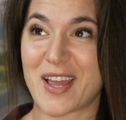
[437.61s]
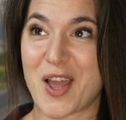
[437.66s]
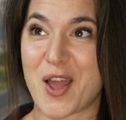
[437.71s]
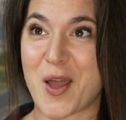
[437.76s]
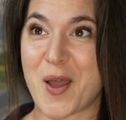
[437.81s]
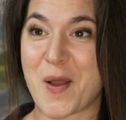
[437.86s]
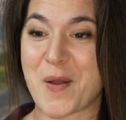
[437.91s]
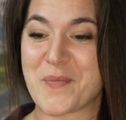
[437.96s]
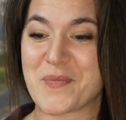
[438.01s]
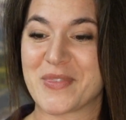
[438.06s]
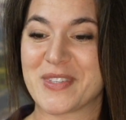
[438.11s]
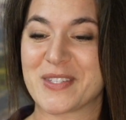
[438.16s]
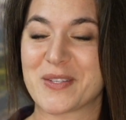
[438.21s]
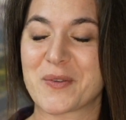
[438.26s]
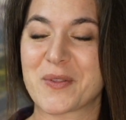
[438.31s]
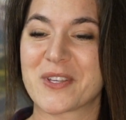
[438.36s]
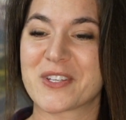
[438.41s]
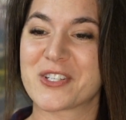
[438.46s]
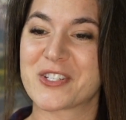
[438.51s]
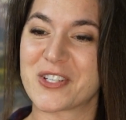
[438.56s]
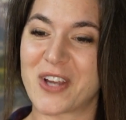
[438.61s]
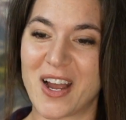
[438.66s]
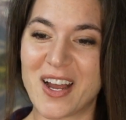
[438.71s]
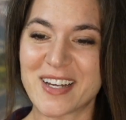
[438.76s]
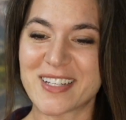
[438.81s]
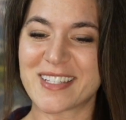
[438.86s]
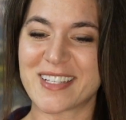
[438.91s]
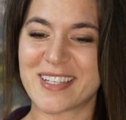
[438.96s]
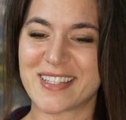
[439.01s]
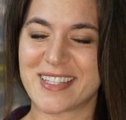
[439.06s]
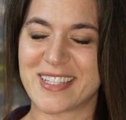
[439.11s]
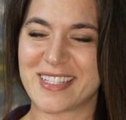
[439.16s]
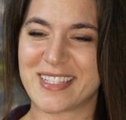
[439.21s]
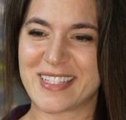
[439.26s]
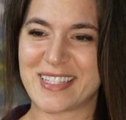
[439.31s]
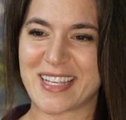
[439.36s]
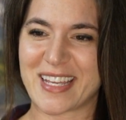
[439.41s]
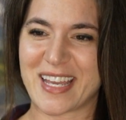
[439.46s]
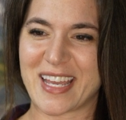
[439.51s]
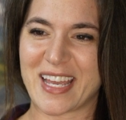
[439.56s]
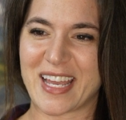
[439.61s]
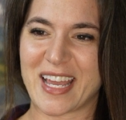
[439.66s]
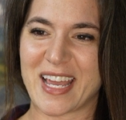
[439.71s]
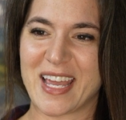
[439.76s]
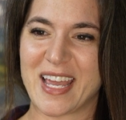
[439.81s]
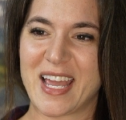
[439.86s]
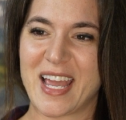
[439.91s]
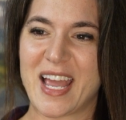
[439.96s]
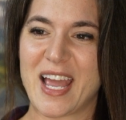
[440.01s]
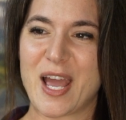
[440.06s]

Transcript: So the shocks on this thing